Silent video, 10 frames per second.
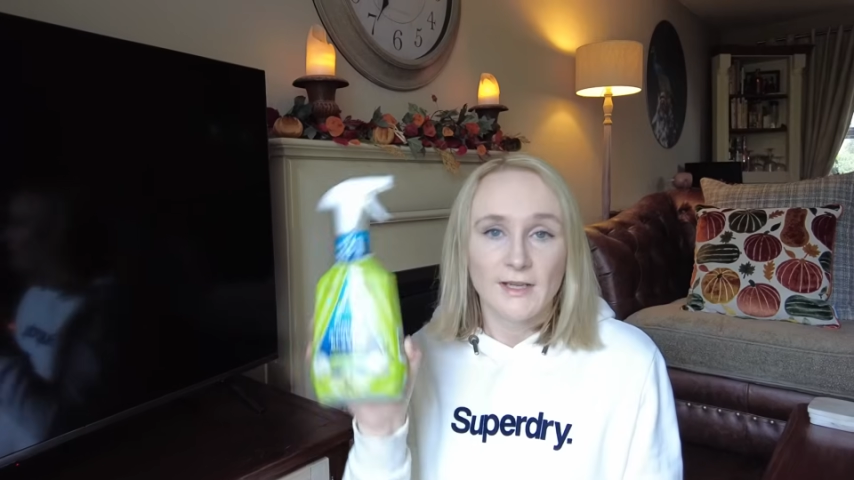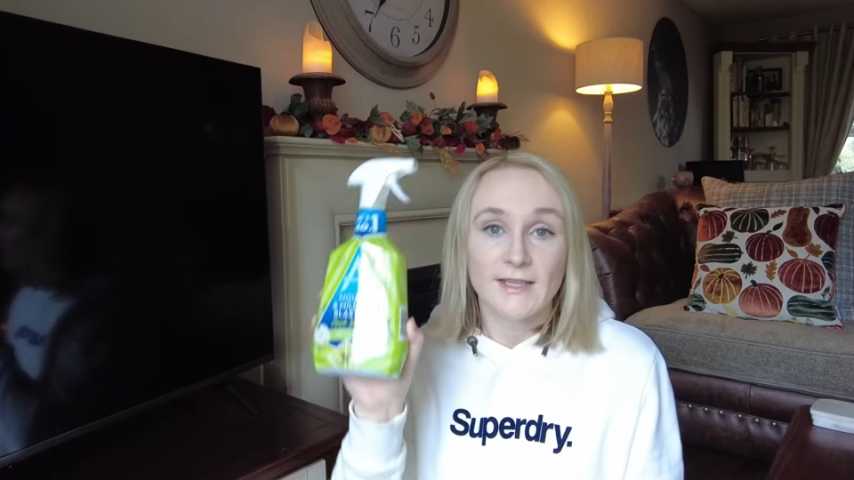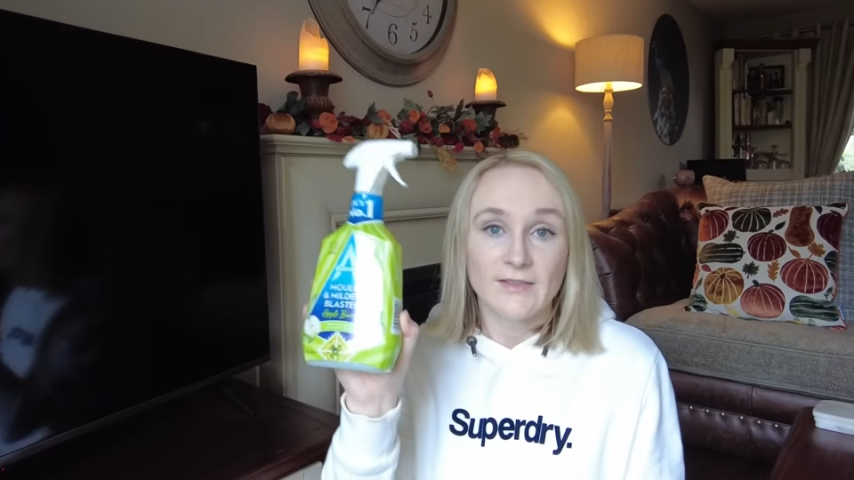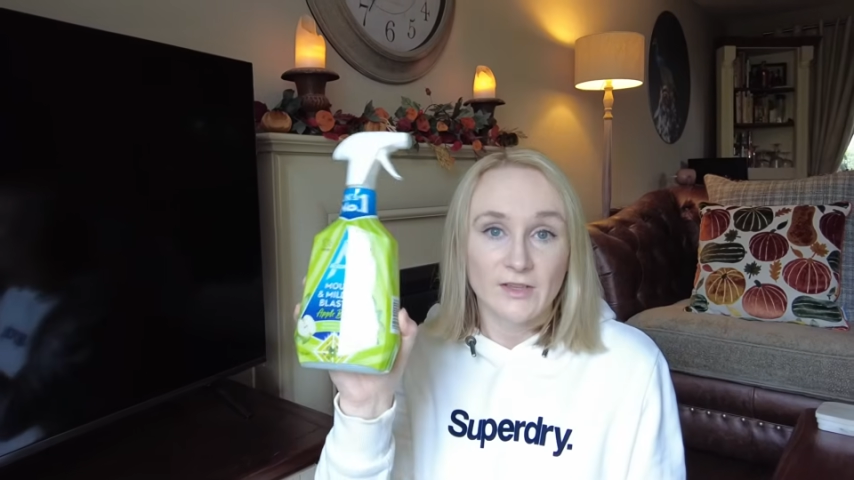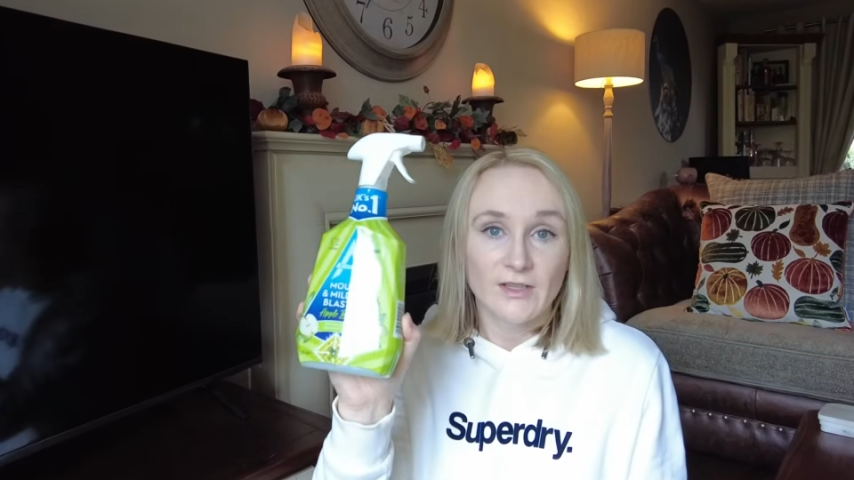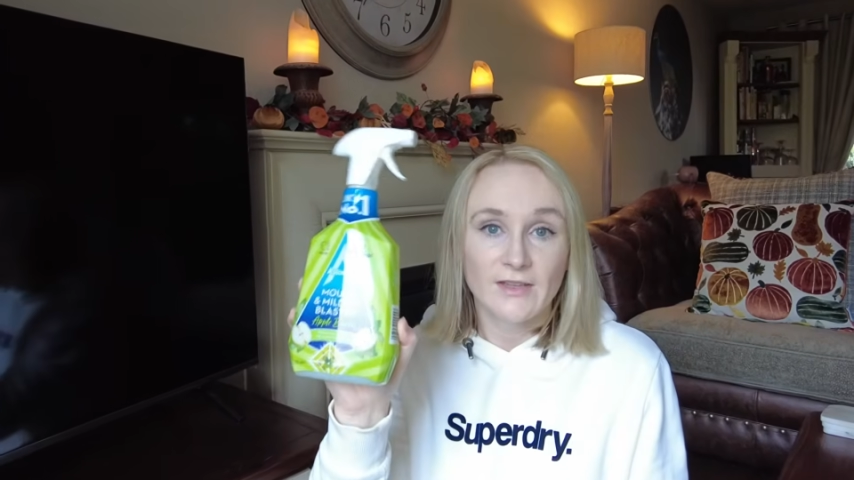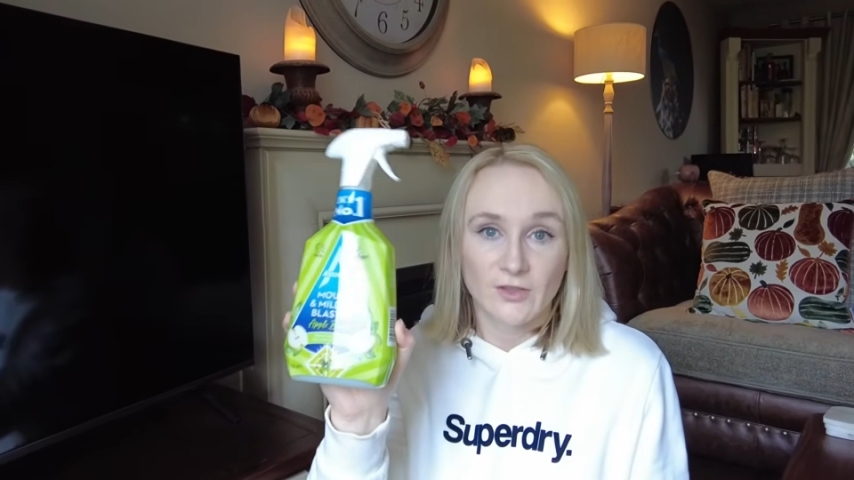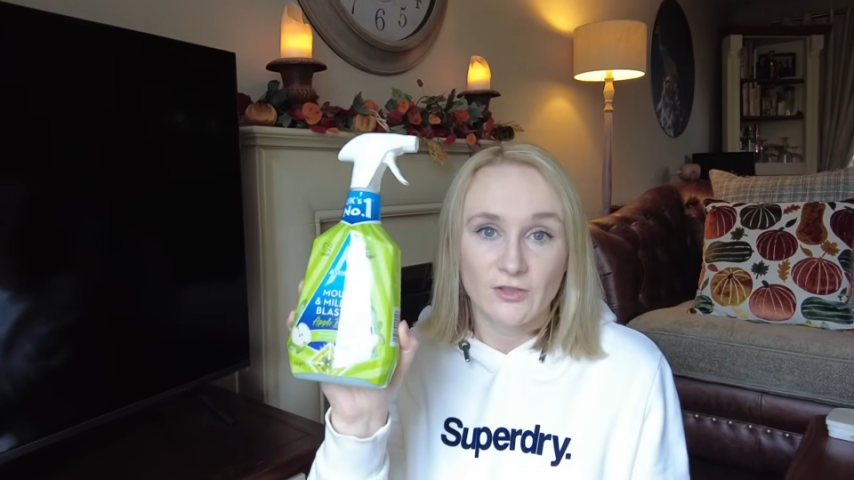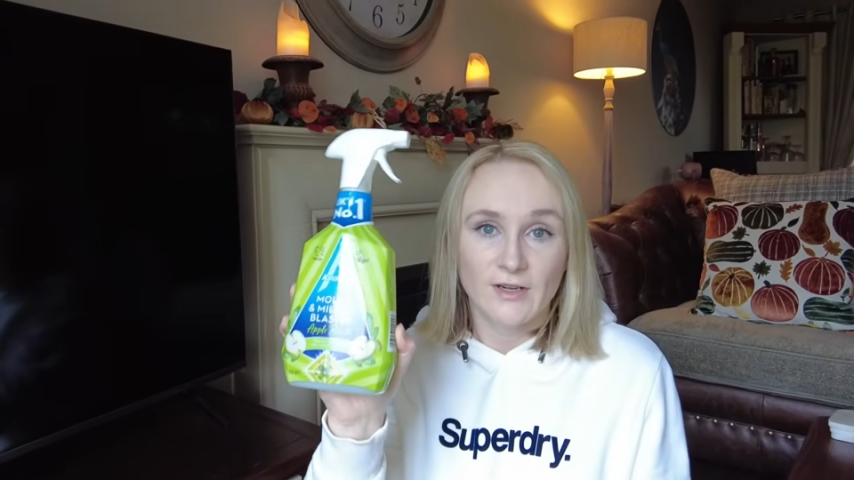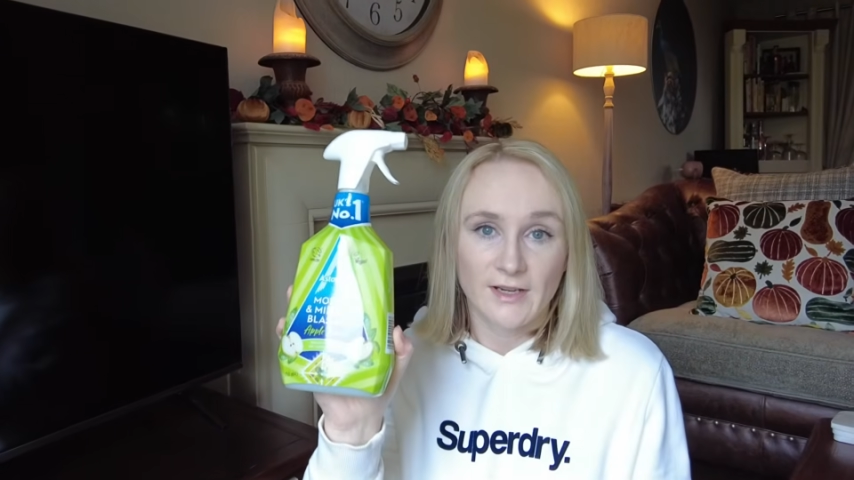give it
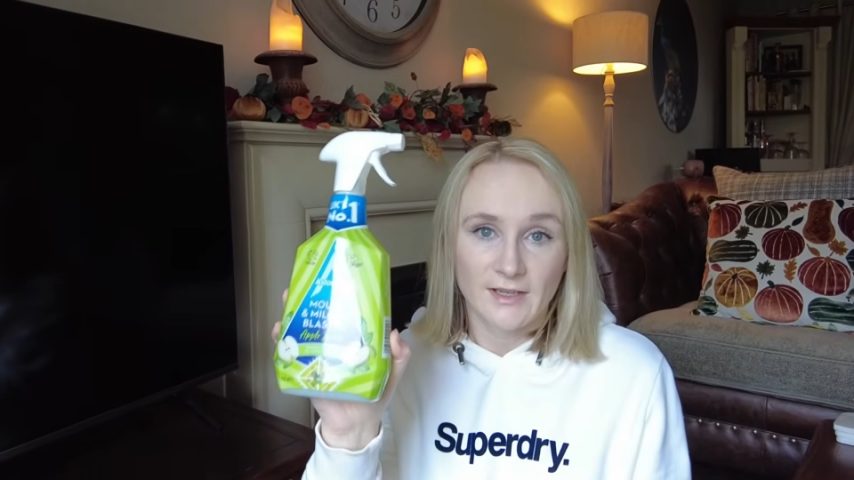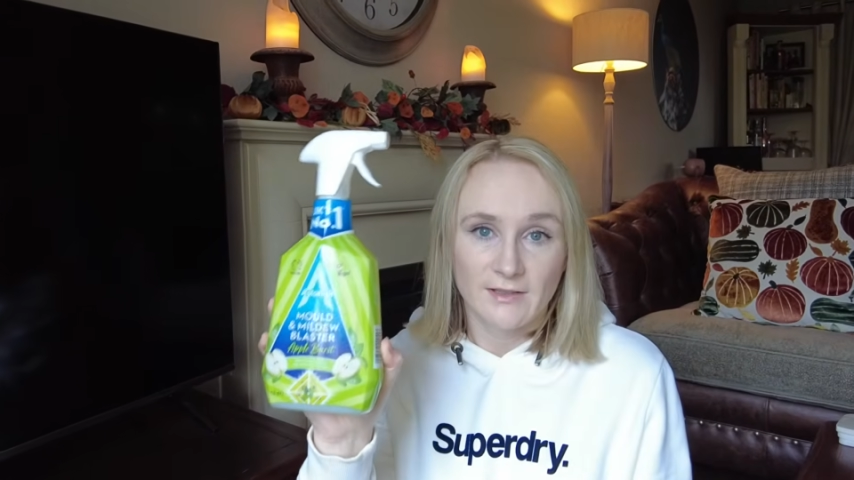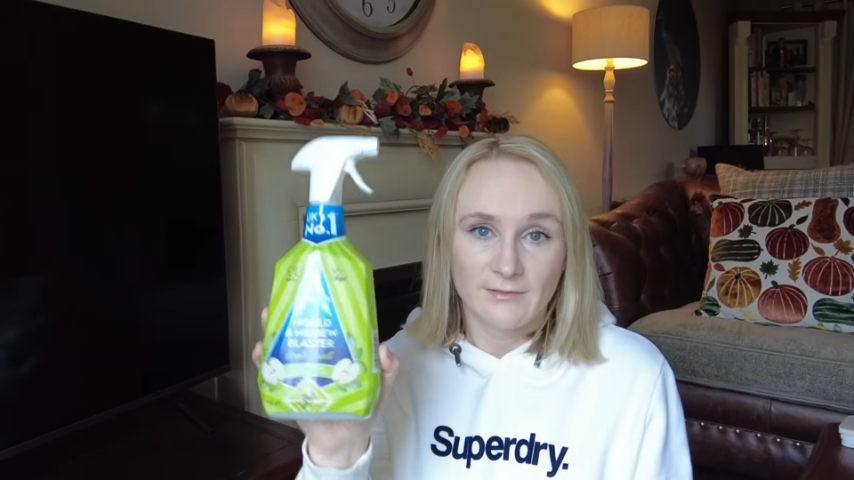a try.